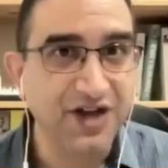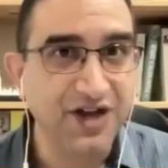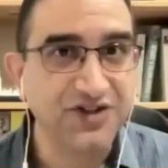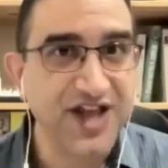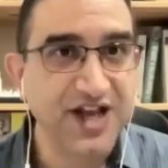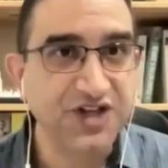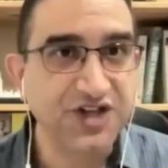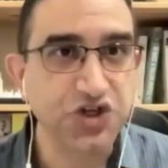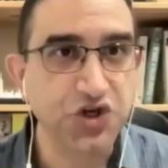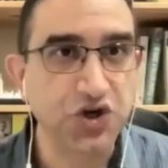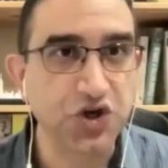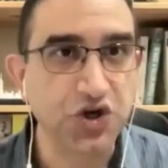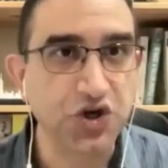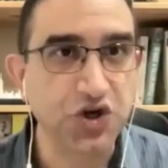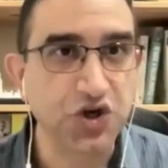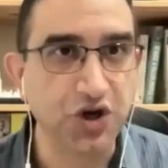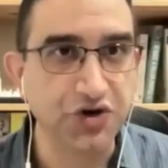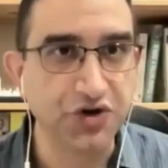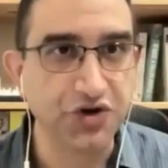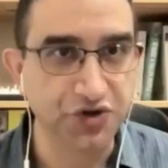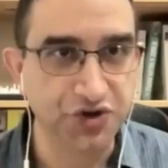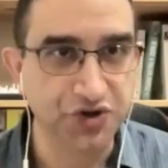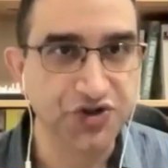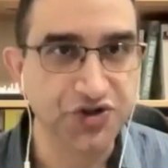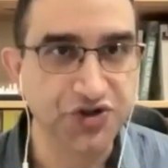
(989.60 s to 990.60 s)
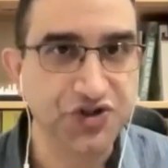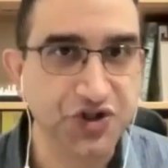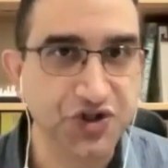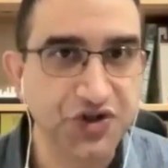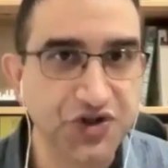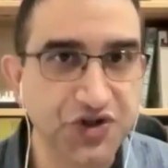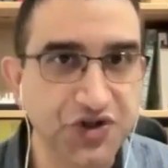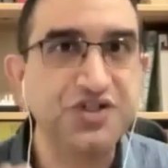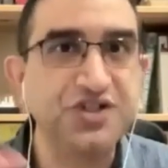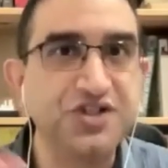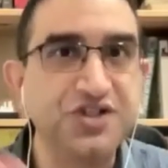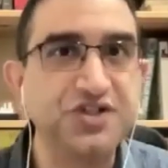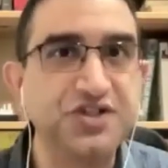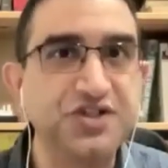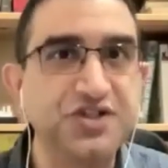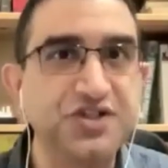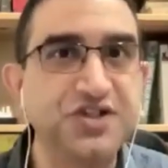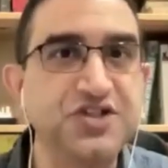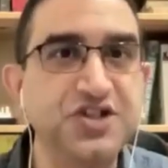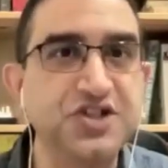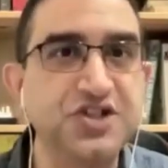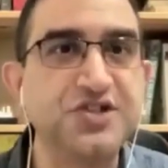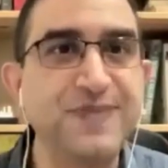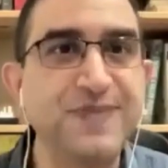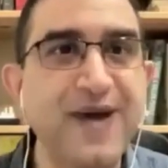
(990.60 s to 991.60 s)
Thanks to colonial rule. So there was
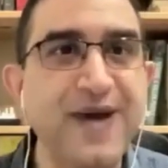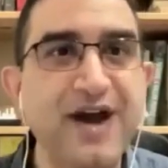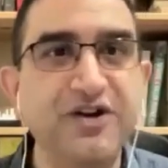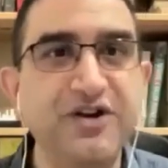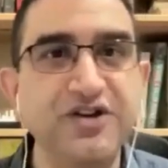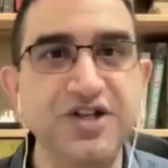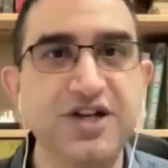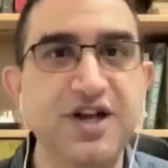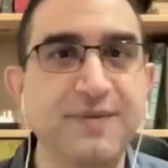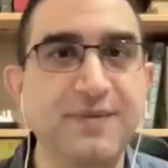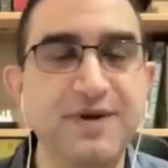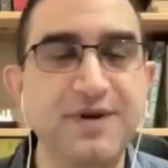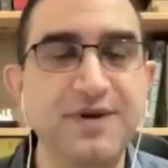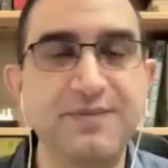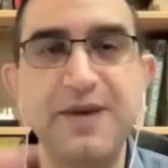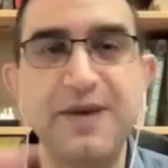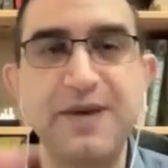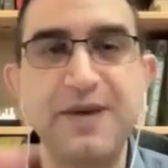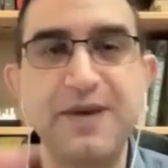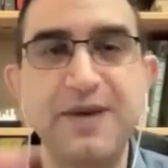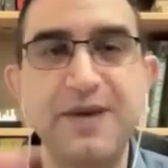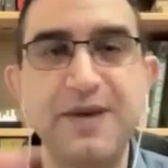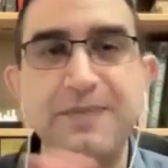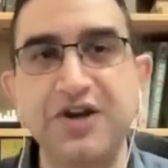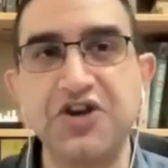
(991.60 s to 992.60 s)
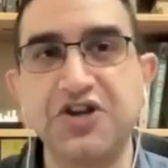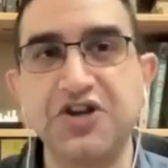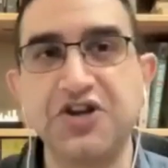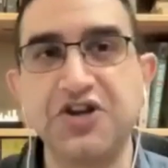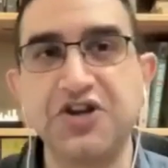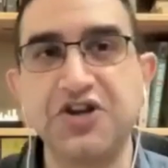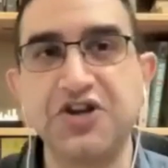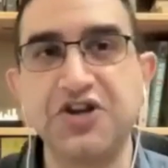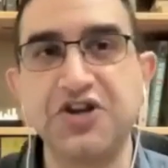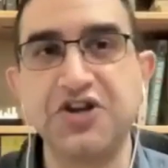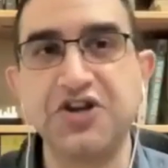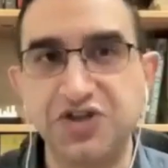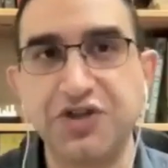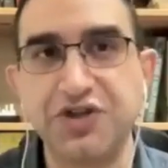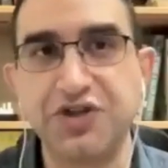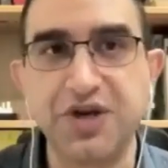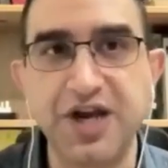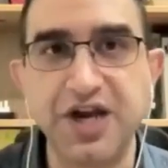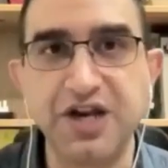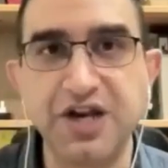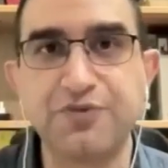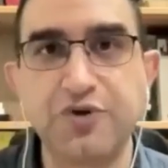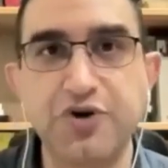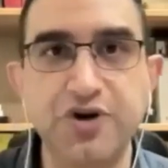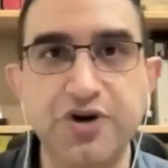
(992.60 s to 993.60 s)
this disparity. I mean, people in India
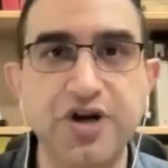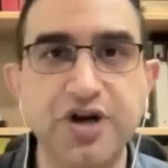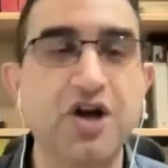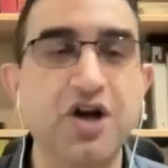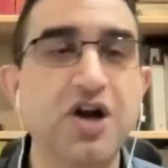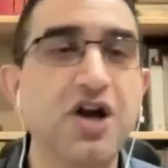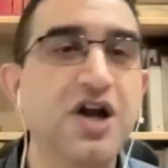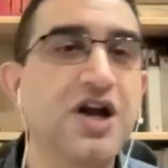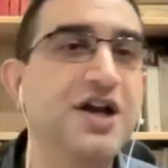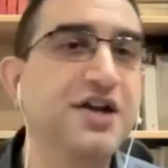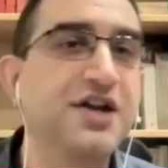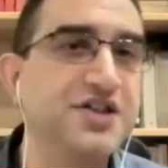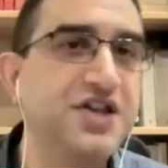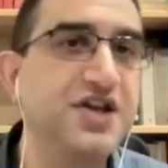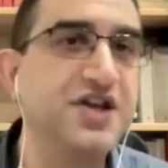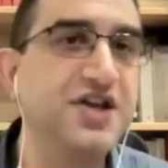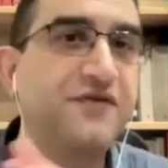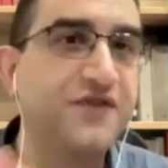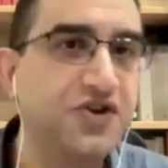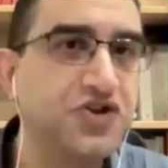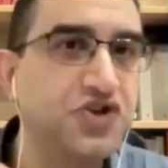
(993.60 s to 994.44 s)
thought they were getting poorer.